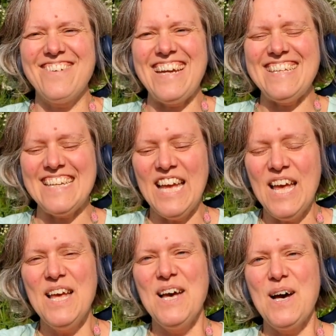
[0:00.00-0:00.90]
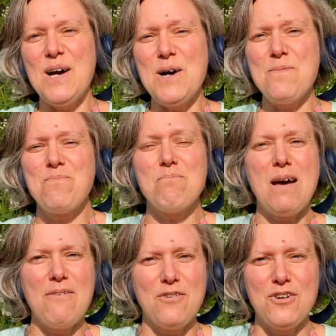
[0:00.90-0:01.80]
Great.
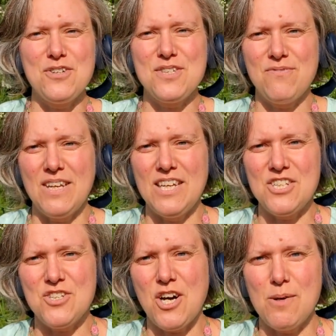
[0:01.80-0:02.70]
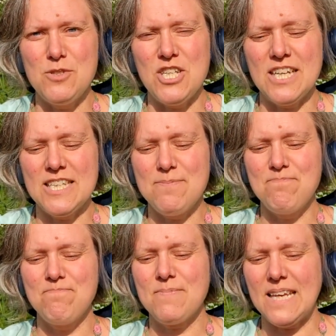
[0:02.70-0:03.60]
My first finished object
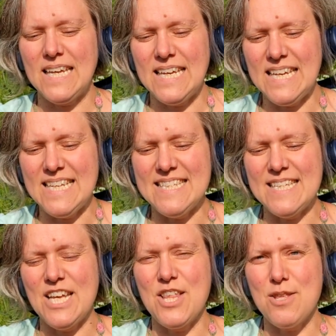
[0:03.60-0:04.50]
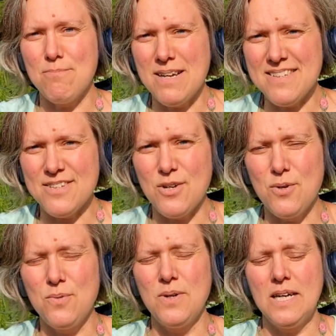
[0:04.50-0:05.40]
is the
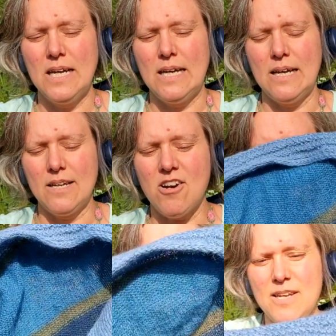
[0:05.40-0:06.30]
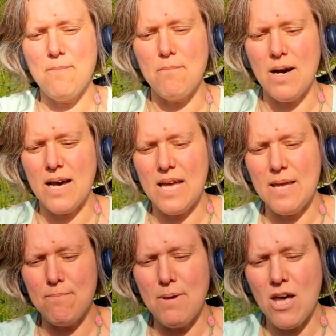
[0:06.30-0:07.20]
Manzo cardigan
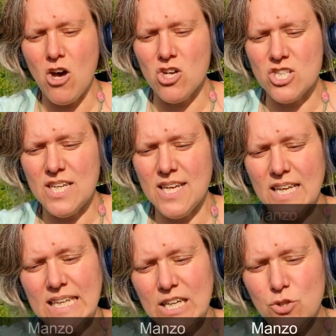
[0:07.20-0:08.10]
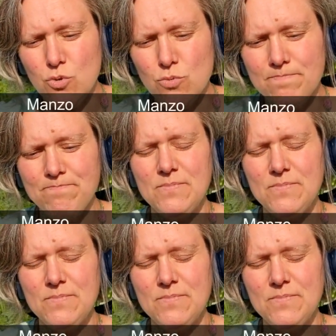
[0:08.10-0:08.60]
by Bérangère Caillou.